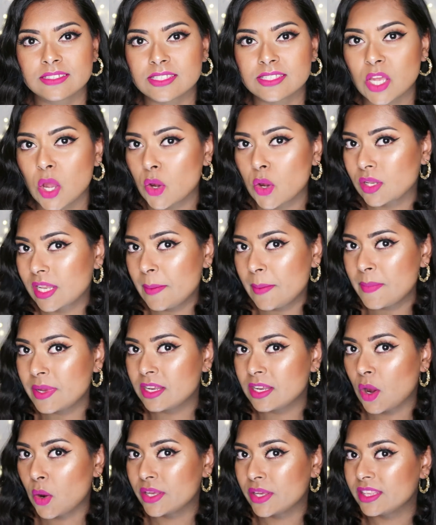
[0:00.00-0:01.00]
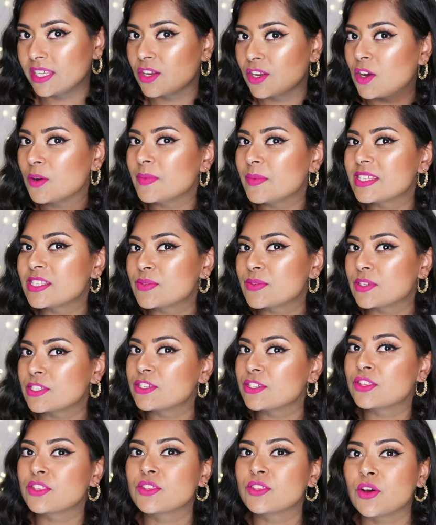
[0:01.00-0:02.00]
So let me know in the comments
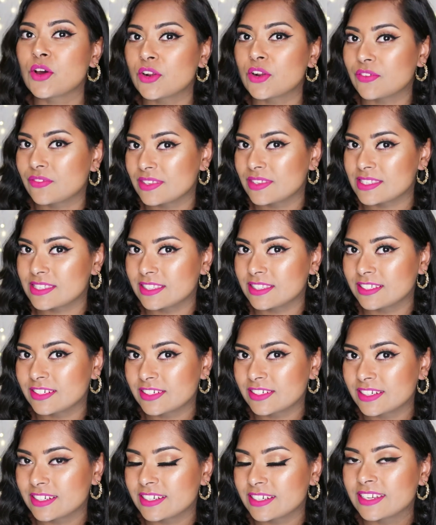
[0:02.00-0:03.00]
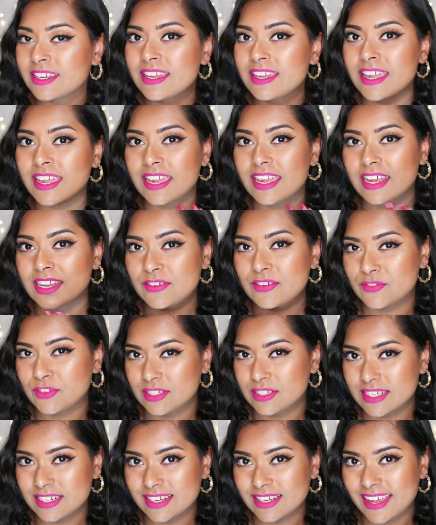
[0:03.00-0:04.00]
what you thought of this look, and if
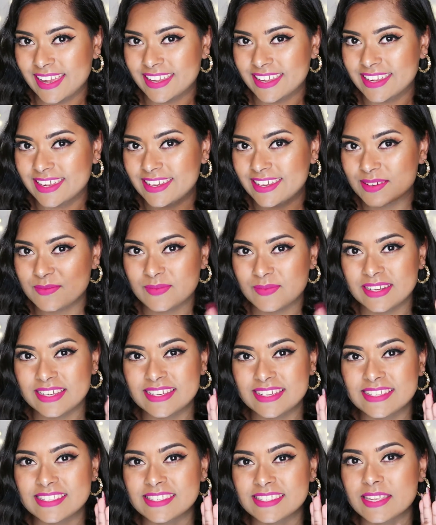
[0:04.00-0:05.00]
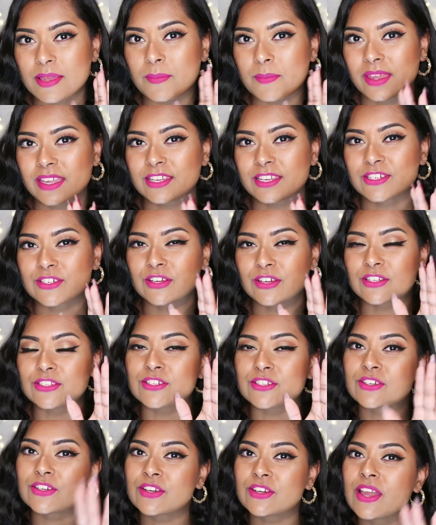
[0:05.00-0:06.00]
you did like it, please make sure
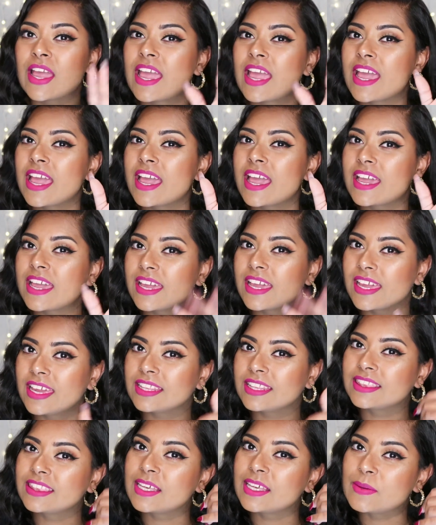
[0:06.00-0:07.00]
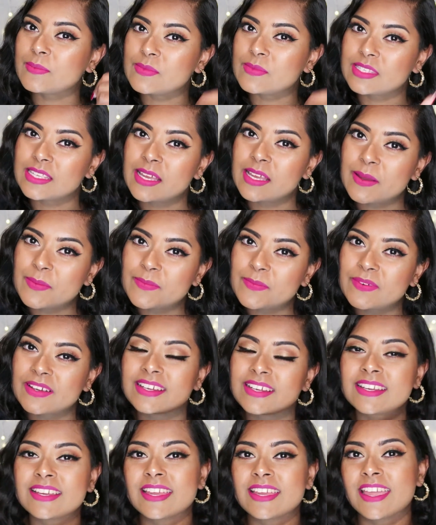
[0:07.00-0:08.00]
to hit thumbs up
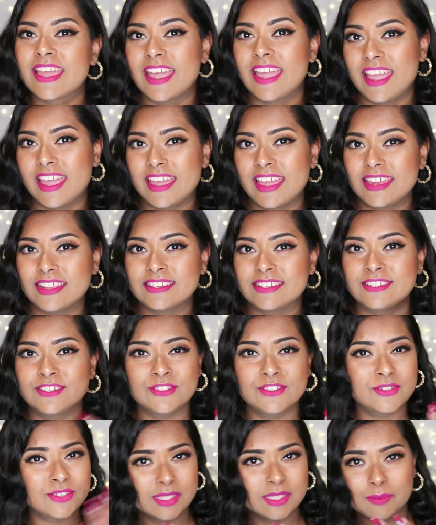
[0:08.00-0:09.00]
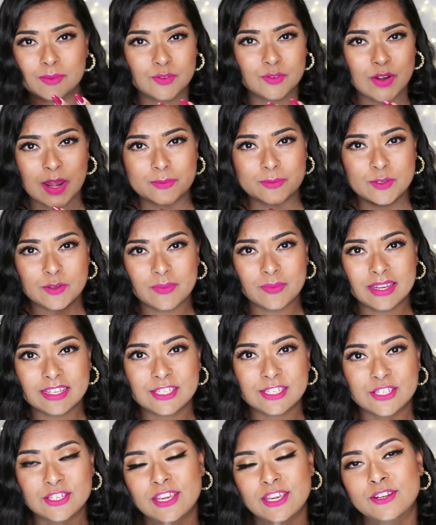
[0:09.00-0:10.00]
and do subscribe to my
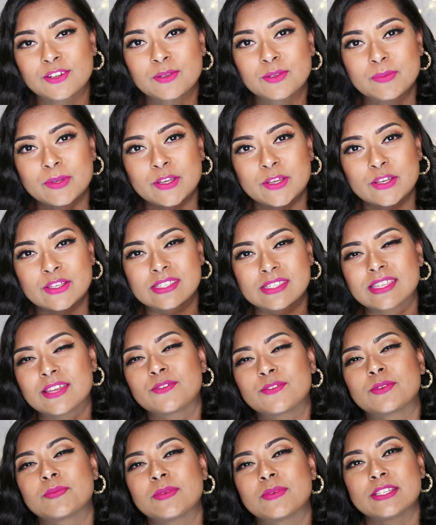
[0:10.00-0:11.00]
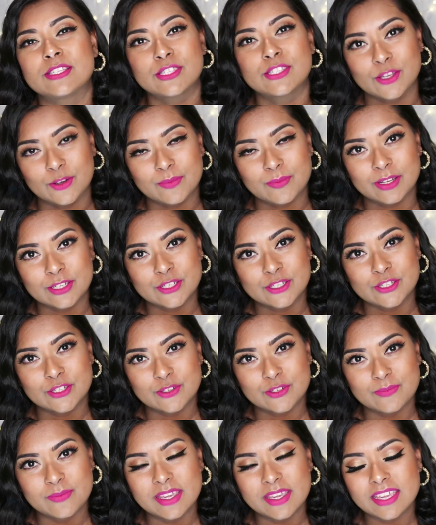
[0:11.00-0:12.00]
channel because that would mean so much
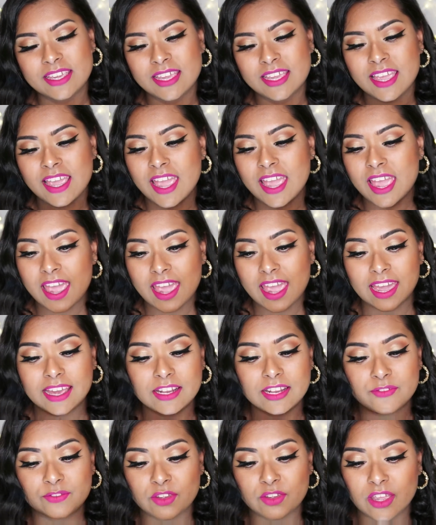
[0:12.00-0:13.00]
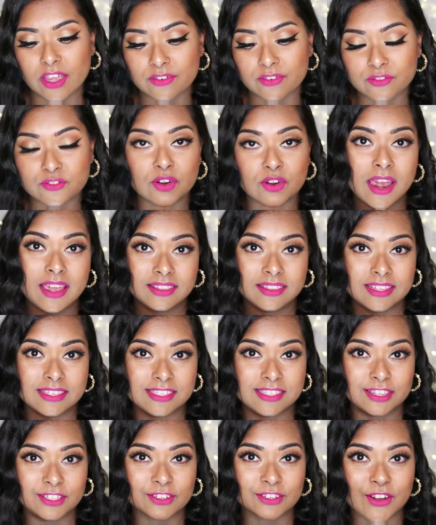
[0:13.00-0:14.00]
to me. And if you have tried
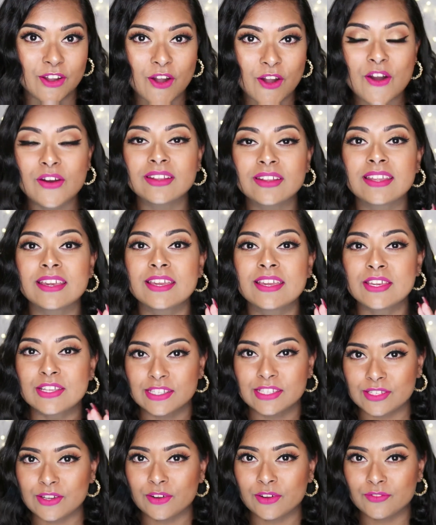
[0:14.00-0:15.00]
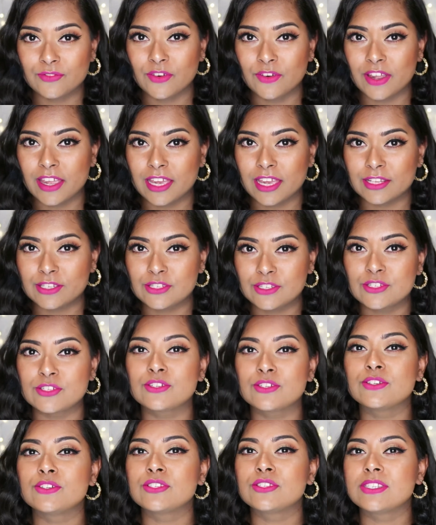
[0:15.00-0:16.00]
this look on, don't forget
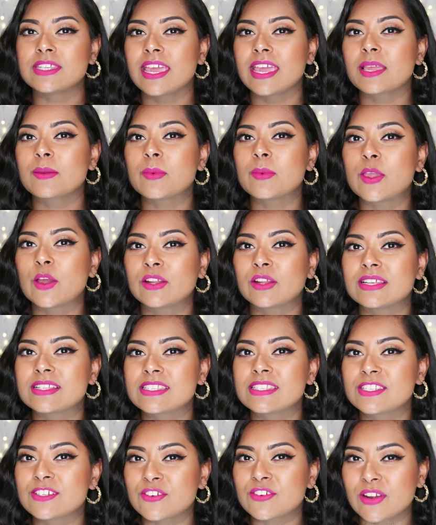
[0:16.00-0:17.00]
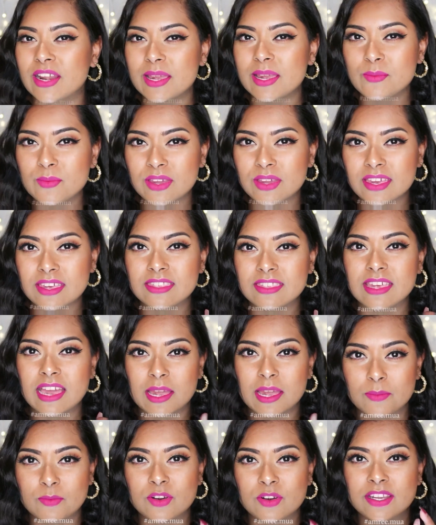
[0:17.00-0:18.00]
to tag me on Instagram with
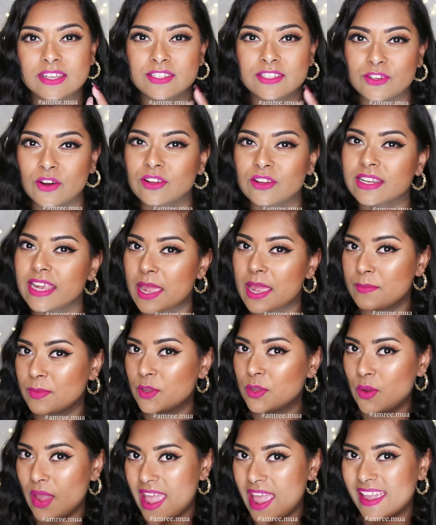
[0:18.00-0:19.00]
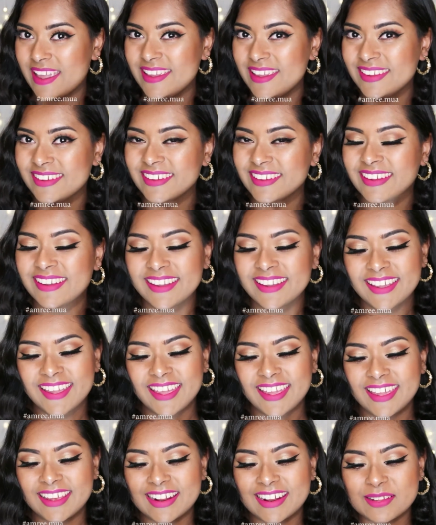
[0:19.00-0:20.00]
amri.mua,
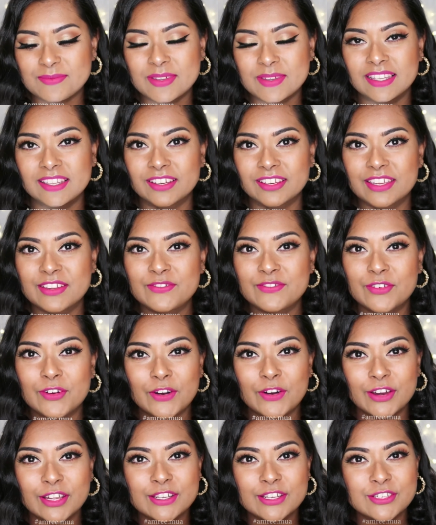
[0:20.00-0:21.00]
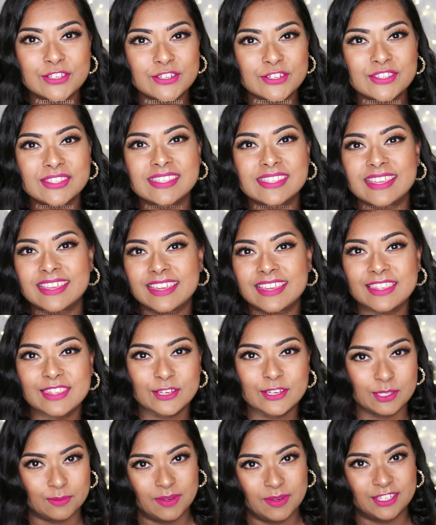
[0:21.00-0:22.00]
and I'll be looking forward to seeing
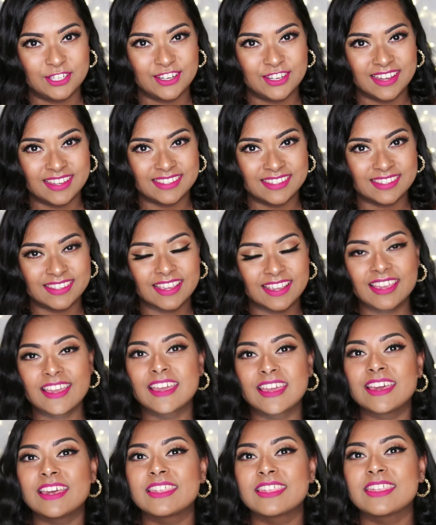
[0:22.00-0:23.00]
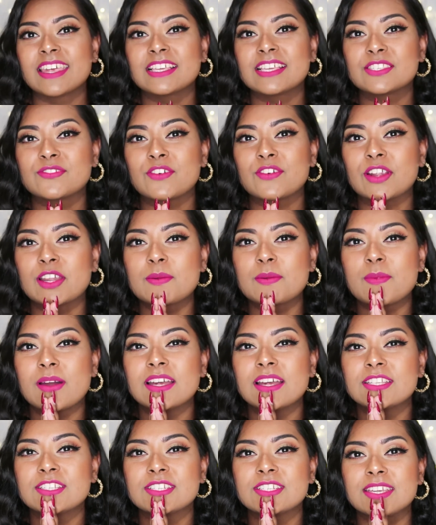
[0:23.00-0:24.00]
those pictures. Thanks very
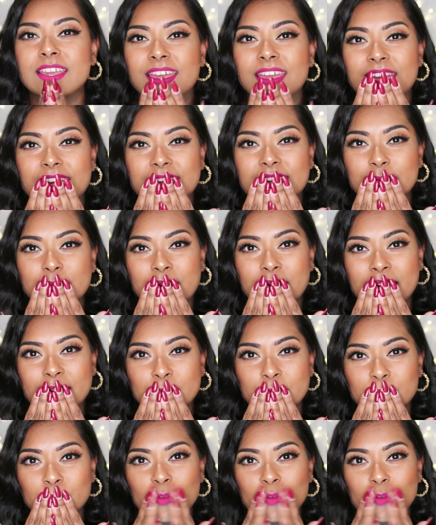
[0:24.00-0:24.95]
much, and bye.